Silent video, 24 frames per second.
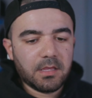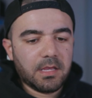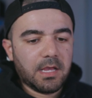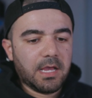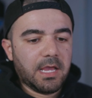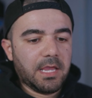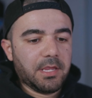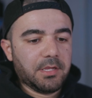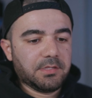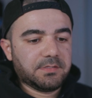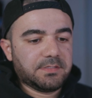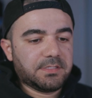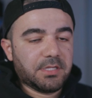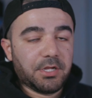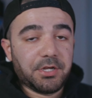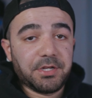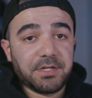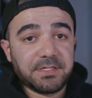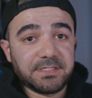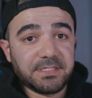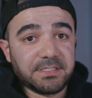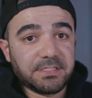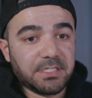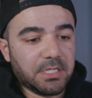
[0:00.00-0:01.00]
I
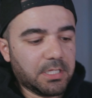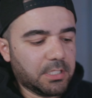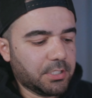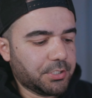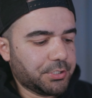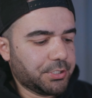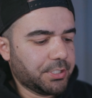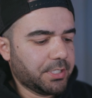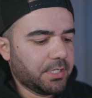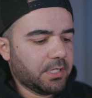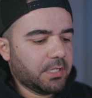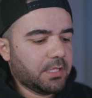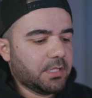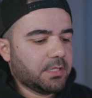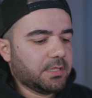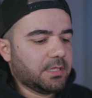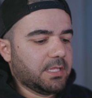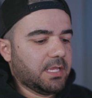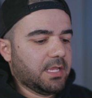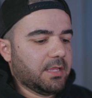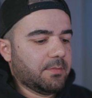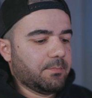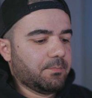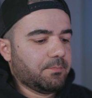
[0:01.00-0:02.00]
started as a teller,
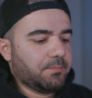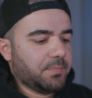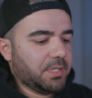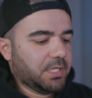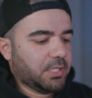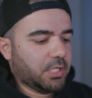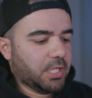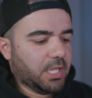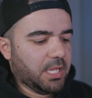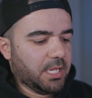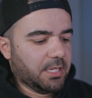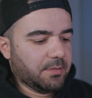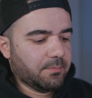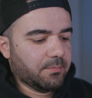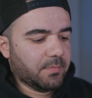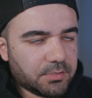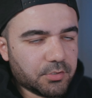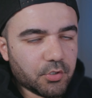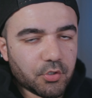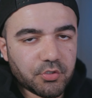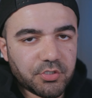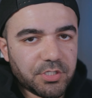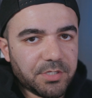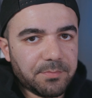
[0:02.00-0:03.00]
then became
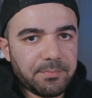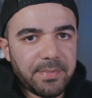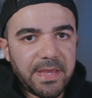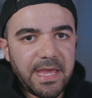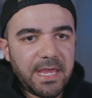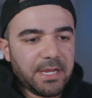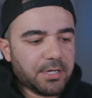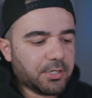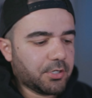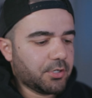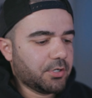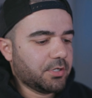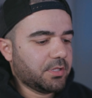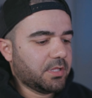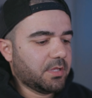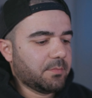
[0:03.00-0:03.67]
associate banker,